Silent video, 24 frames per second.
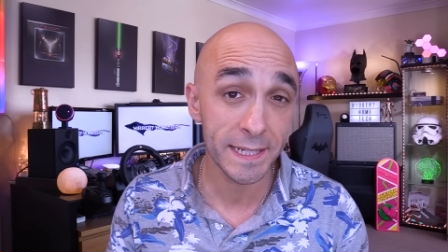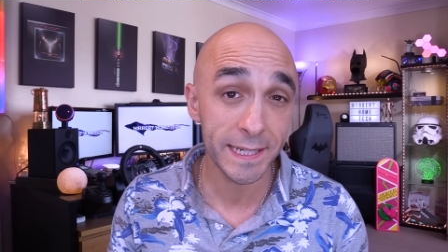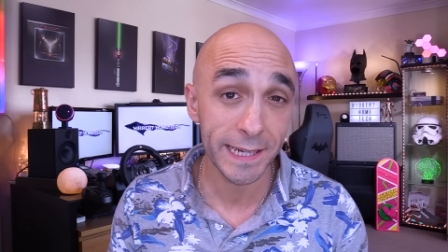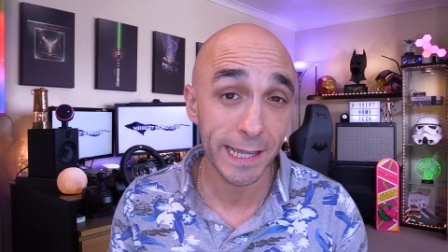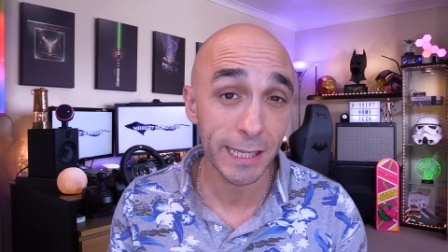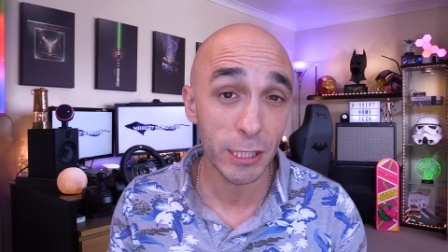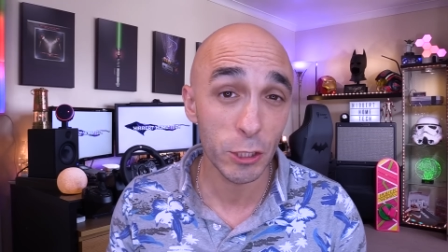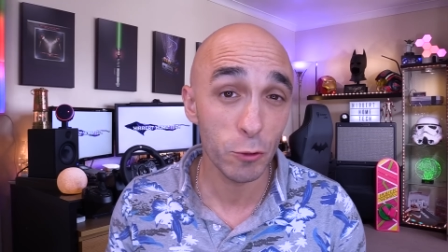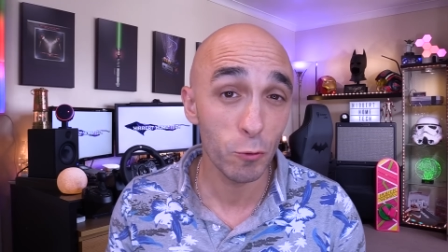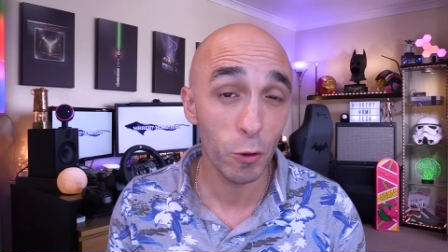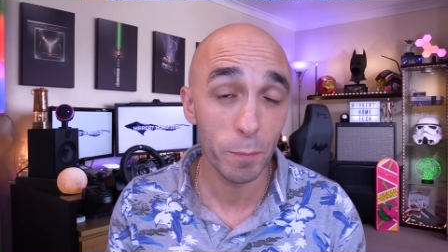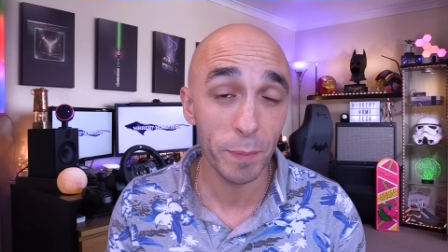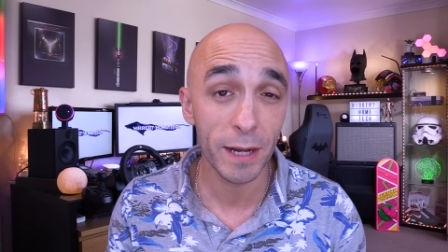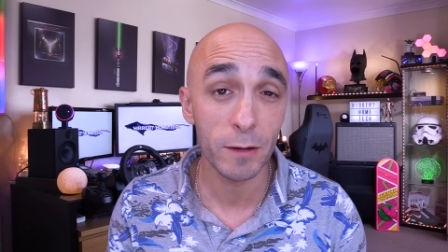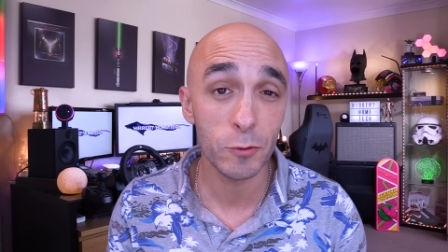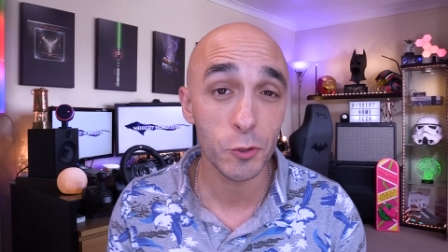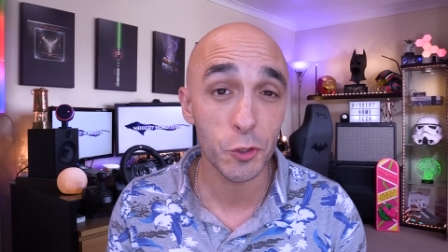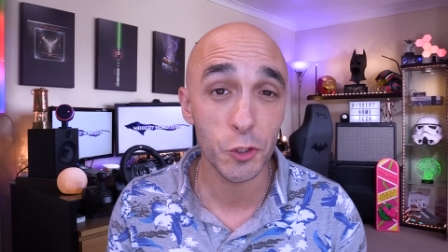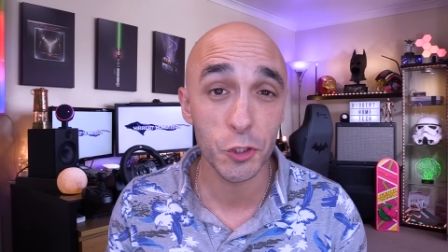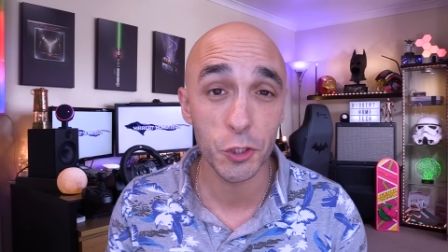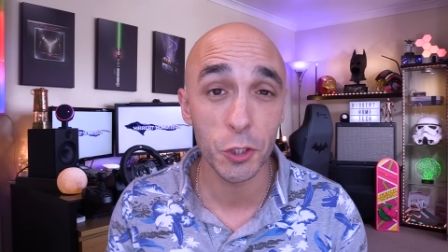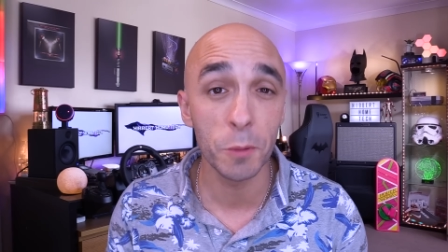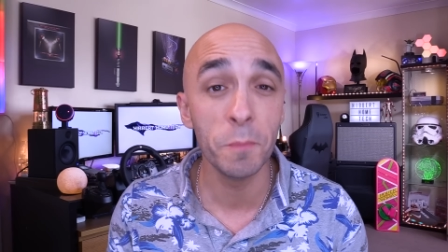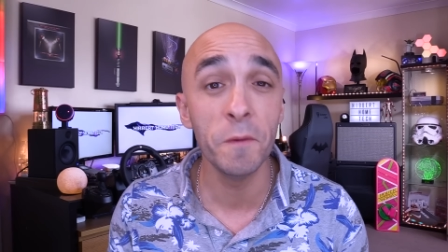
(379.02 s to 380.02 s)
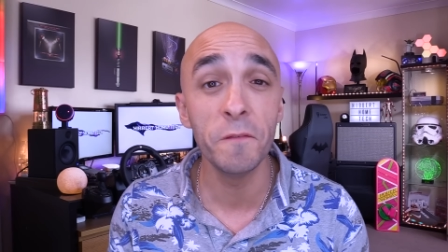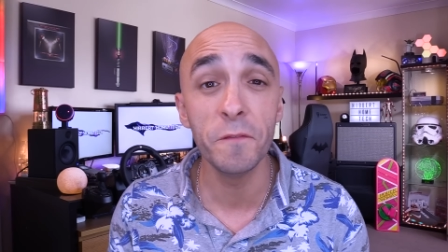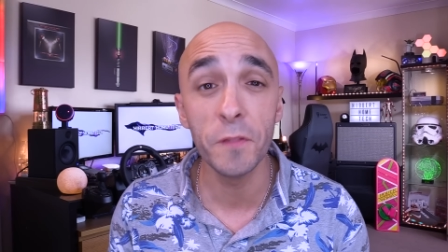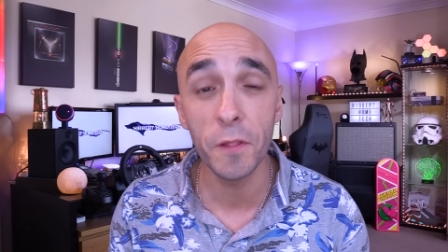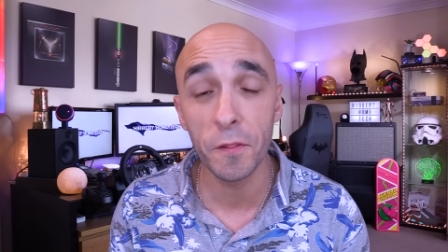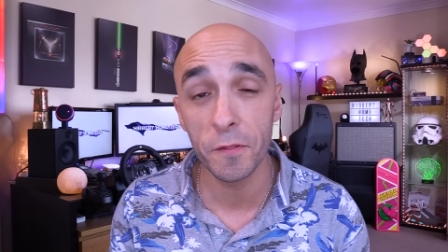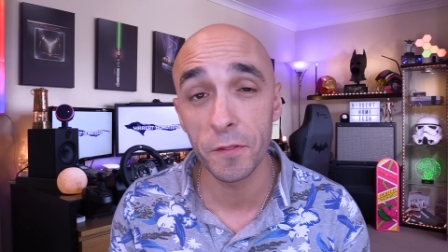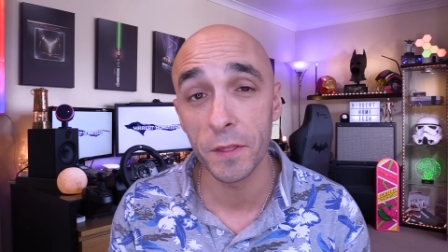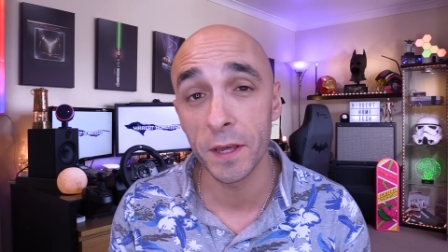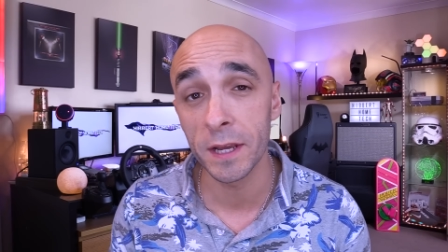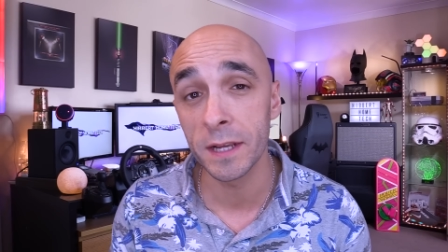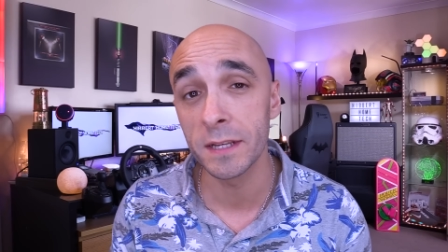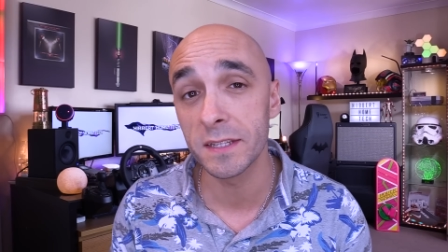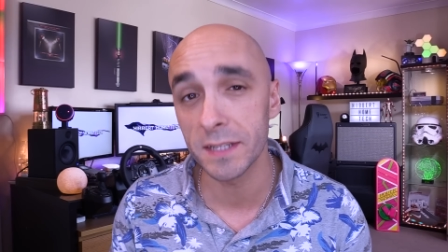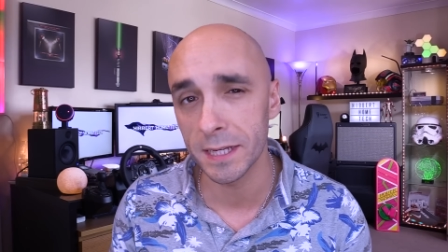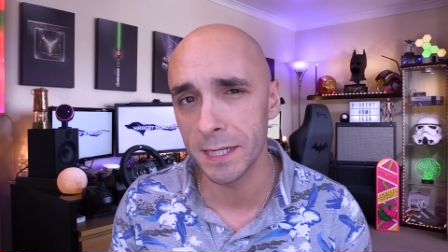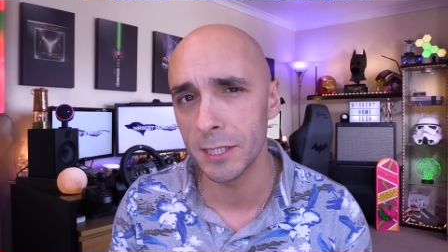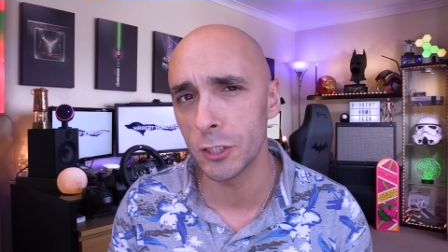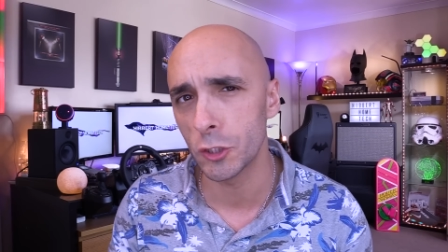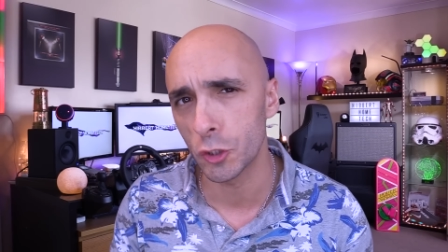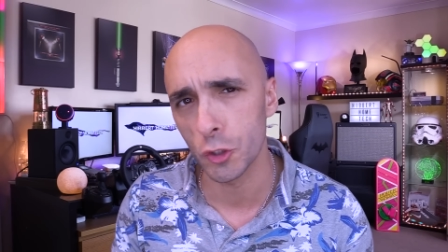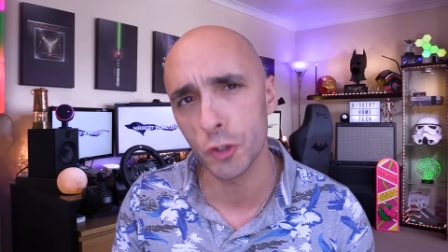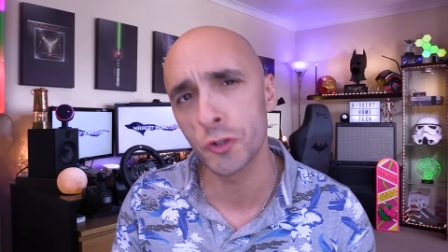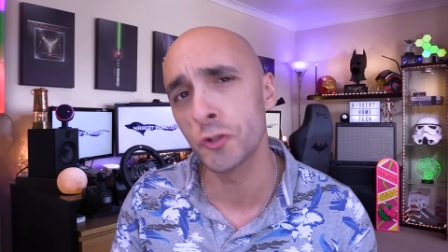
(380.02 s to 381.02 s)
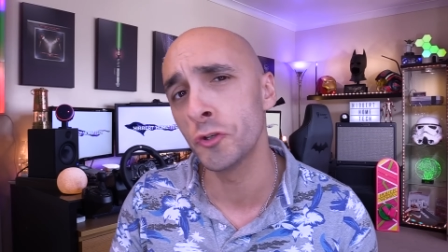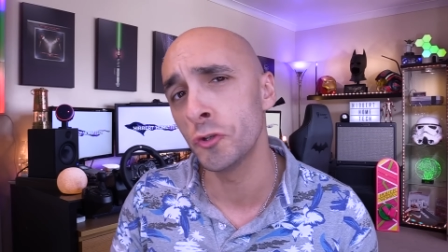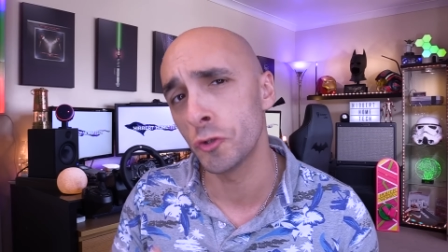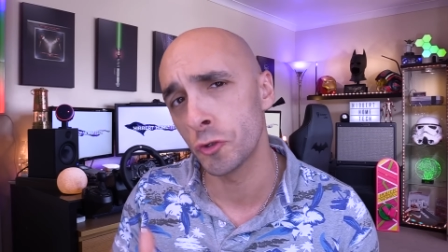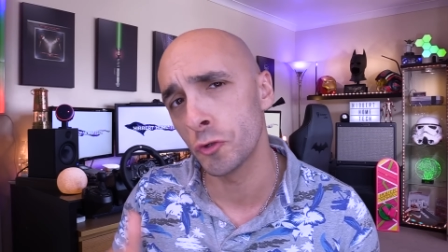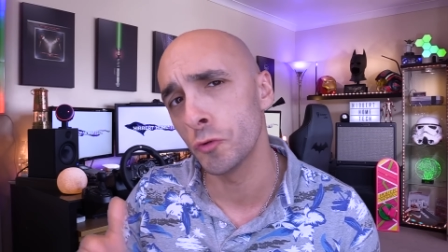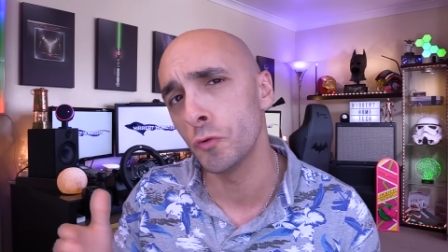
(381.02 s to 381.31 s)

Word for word: tell you about some of the things it doesn't